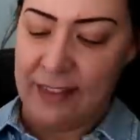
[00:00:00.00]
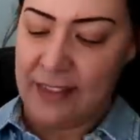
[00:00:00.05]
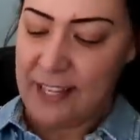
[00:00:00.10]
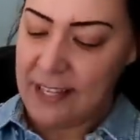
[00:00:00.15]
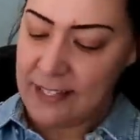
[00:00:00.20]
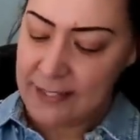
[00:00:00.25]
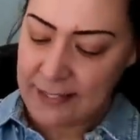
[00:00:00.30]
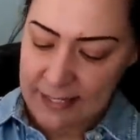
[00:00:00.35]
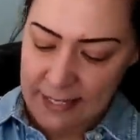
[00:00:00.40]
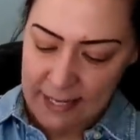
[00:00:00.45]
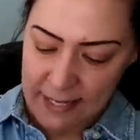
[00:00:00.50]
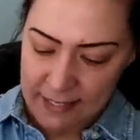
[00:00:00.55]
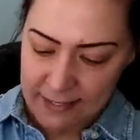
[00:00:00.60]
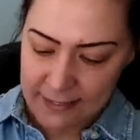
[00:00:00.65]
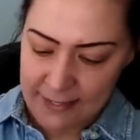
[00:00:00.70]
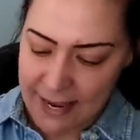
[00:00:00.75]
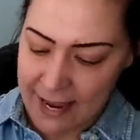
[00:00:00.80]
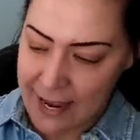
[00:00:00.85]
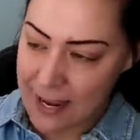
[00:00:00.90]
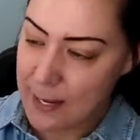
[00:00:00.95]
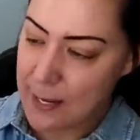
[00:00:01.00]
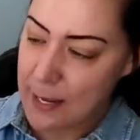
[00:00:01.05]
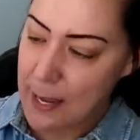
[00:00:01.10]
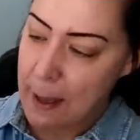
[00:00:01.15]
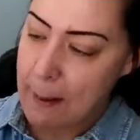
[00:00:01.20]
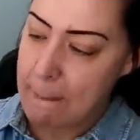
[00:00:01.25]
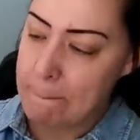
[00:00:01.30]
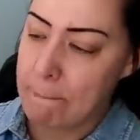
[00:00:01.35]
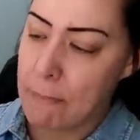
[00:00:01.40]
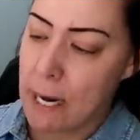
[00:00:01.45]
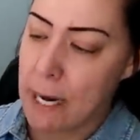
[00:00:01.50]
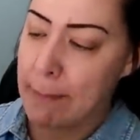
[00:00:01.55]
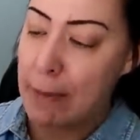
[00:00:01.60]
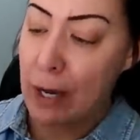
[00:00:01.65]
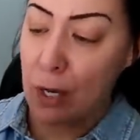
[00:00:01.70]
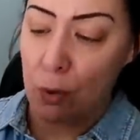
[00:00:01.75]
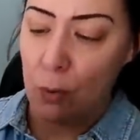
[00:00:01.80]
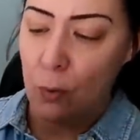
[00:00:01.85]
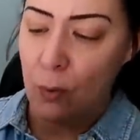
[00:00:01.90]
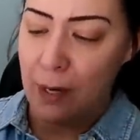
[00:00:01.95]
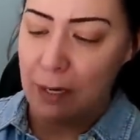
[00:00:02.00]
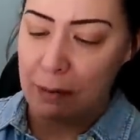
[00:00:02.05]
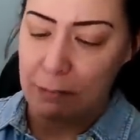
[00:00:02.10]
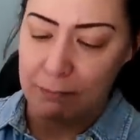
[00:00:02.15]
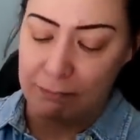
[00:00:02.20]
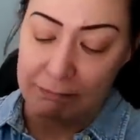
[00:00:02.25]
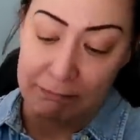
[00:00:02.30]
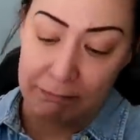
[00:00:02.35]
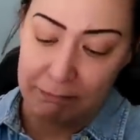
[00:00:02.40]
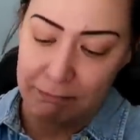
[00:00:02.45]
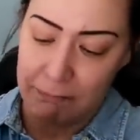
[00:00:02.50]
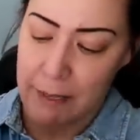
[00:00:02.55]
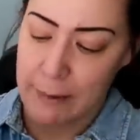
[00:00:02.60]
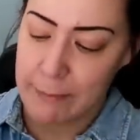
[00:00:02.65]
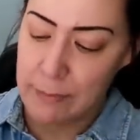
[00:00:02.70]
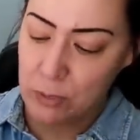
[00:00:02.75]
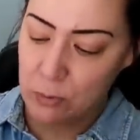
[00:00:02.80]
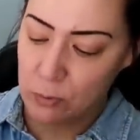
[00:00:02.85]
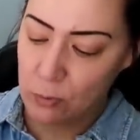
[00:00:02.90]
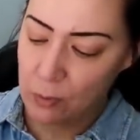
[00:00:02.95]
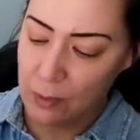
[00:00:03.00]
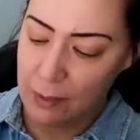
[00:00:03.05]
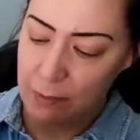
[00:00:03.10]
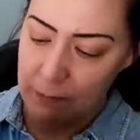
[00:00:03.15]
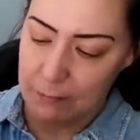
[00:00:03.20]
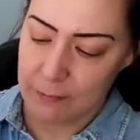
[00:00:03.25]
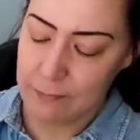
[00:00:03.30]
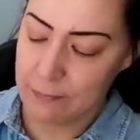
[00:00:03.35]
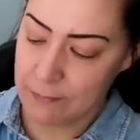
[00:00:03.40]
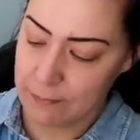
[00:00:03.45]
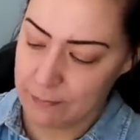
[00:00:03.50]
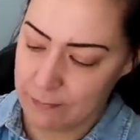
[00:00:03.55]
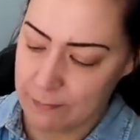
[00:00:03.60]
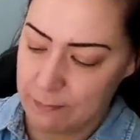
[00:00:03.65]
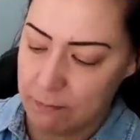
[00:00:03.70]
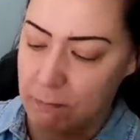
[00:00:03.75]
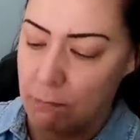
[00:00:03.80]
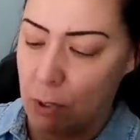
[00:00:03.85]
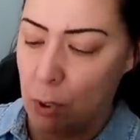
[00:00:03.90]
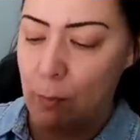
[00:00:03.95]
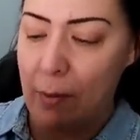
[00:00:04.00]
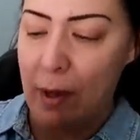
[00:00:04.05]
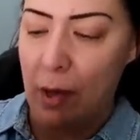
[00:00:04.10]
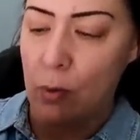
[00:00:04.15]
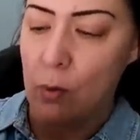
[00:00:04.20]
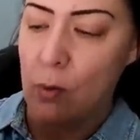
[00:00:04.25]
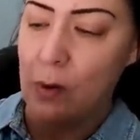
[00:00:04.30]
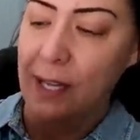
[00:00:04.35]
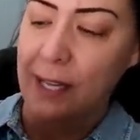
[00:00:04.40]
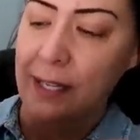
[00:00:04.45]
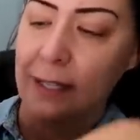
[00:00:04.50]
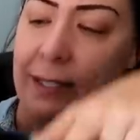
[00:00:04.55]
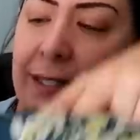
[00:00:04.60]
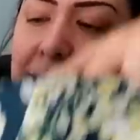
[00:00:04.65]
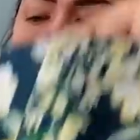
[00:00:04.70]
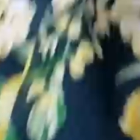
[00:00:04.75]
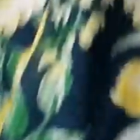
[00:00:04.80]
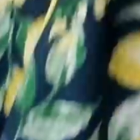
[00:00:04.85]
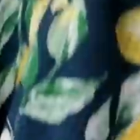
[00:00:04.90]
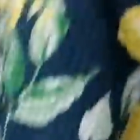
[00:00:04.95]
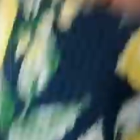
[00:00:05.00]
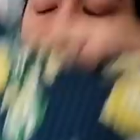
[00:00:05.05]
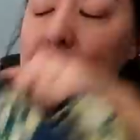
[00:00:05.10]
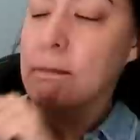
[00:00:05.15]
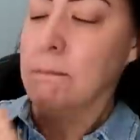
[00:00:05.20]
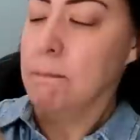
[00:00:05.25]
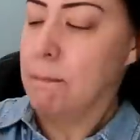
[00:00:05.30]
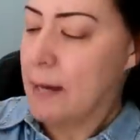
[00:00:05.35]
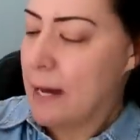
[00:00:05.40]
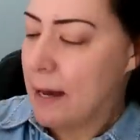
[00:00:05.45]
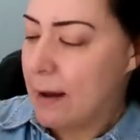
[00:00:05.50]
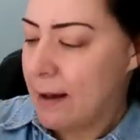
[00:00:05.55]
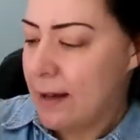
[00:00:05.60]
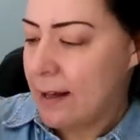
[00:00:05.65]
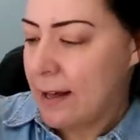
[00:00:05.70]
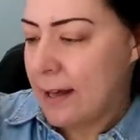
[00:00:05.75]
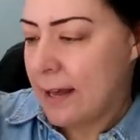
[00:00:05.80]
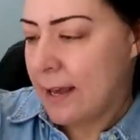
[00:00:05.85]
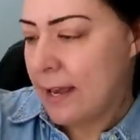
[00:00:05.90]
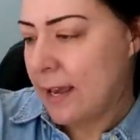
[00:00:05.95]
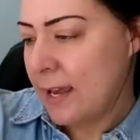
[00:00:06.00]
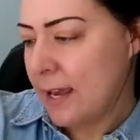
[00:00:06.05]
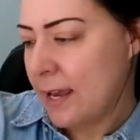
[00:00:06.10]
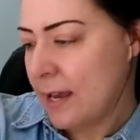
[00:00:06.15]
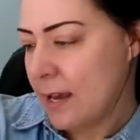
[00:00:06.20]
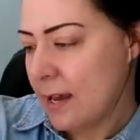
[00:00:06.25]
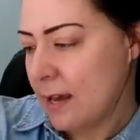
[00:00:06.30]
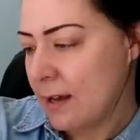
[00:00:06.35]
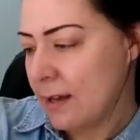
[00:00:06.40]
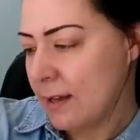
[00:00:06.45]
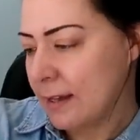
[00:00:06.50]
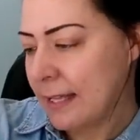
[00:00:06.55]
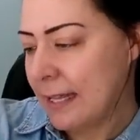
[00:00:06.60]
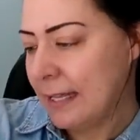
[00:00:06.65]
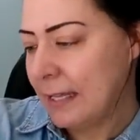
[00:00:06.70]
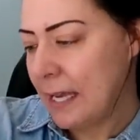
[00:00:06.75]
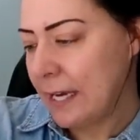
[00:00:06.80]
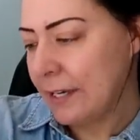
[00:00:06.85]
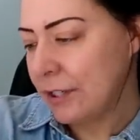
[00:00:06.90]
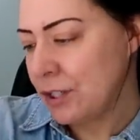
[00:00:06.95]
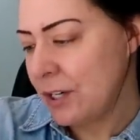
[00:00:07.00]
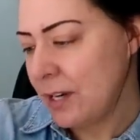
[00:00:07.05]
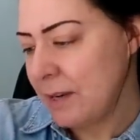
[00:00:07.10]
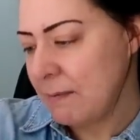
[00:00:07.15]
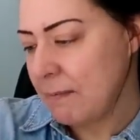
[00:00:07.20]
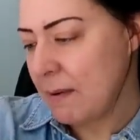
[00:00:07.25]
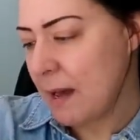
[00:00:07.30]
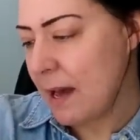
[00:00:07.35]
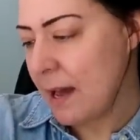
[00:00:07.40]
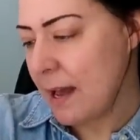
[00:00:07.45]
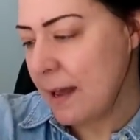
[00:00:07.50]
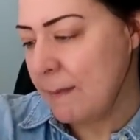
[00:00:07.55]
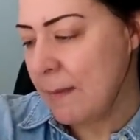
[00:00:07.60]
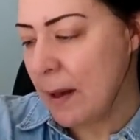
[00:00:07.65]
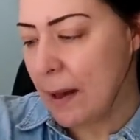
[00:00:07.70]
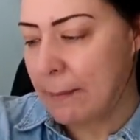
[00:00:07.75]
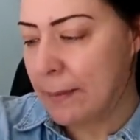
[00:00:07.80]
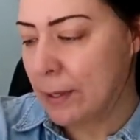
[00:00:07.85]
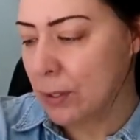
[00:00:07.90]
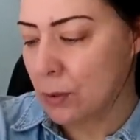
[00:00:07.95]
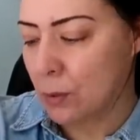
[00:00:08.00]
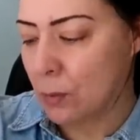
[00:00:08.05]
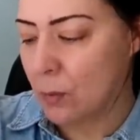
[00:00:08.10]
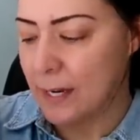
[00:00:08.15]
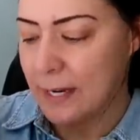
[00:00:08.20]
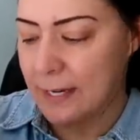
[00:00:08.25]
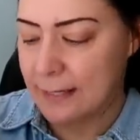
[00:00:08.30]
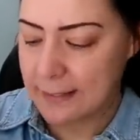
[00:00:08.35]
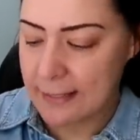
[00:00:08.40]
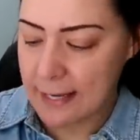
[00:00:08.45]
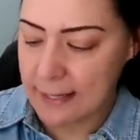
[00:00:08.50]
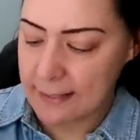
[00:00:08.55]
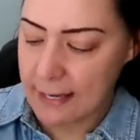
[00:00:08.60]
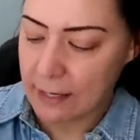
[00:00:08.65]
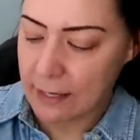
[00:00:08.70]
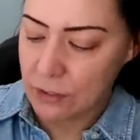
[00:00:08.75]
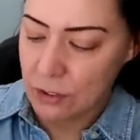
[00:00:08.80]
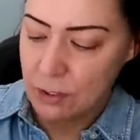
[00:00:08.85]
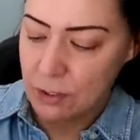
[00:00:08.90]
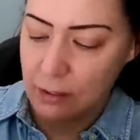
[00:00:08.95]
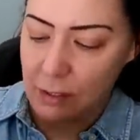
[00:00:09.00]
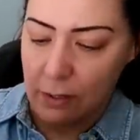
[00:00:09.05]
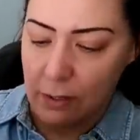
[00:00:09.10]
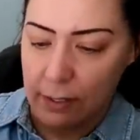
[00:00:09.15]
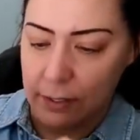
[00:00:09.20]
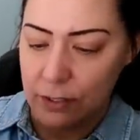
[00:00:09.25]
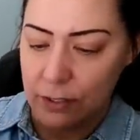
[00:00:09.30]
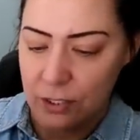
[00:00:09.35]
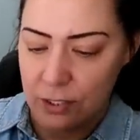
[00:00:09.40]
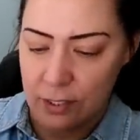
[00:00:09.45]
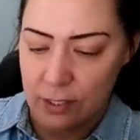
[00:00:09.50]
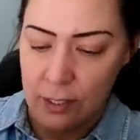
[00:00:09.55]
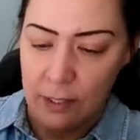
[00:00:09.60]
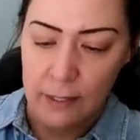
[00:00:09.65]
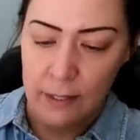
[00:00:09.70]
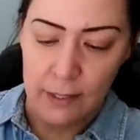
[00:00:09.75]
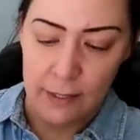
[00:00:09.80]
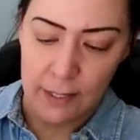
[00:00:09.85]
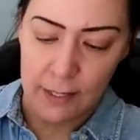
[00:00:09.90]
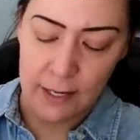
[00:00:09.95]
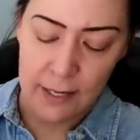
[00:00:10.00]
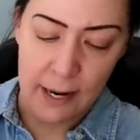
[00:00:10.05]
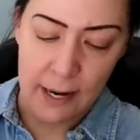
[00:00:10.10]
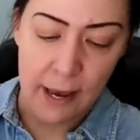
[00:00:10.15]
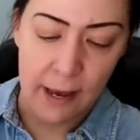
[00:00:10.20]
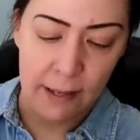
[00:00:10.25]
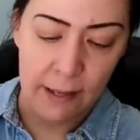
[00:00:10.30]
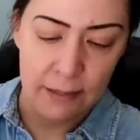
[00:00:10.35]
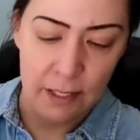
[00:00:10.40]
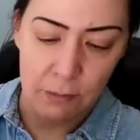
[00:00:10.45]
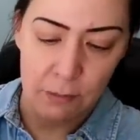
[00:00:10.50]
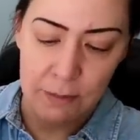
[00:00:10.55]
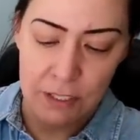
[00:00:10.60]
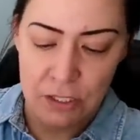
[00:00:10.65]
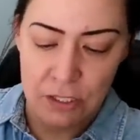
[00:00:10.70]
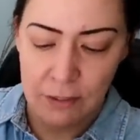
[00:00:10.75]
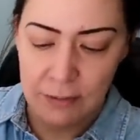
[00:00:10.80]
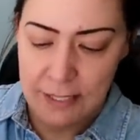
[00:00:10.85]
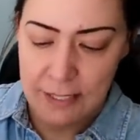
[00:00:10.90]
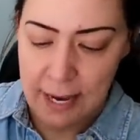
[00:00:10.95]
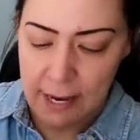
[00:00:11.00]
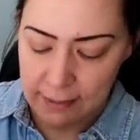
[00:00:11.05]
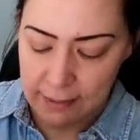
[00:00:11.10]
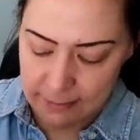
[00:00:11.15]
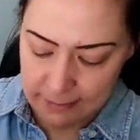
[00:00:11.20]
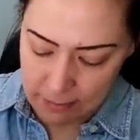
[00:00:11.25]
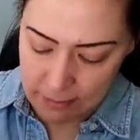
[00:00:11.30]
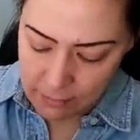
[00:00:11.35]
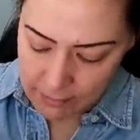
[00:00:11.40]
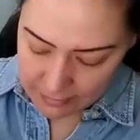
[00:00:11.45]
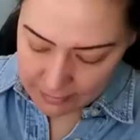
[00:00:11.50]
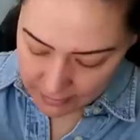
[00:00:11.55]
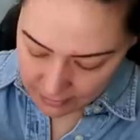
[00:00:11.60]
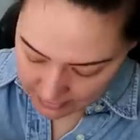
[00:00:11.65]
This is a Bobo, Babu, Bobo, by Collection by Bobo in a size extra large. It had the original tags on